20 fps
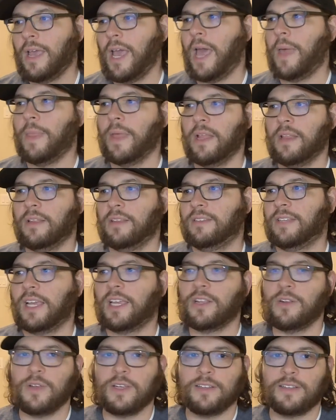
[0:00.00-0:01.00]
And then the
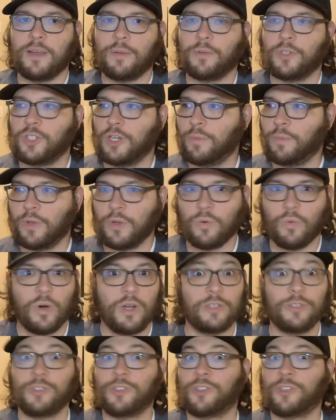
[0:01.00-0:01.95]
second you get double jump, you run